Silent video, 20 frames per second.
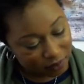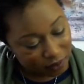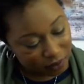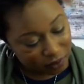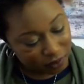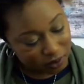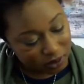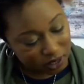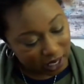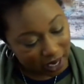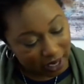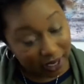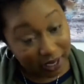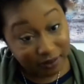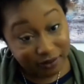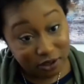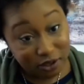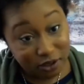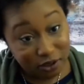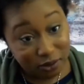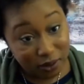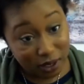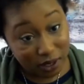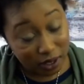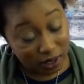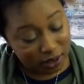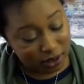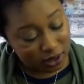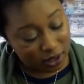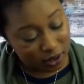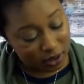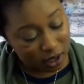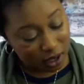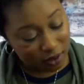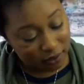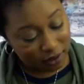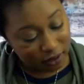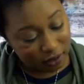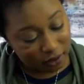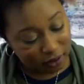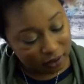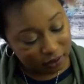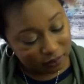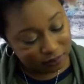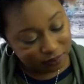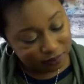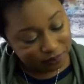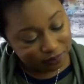which I have to turn off. Hold on.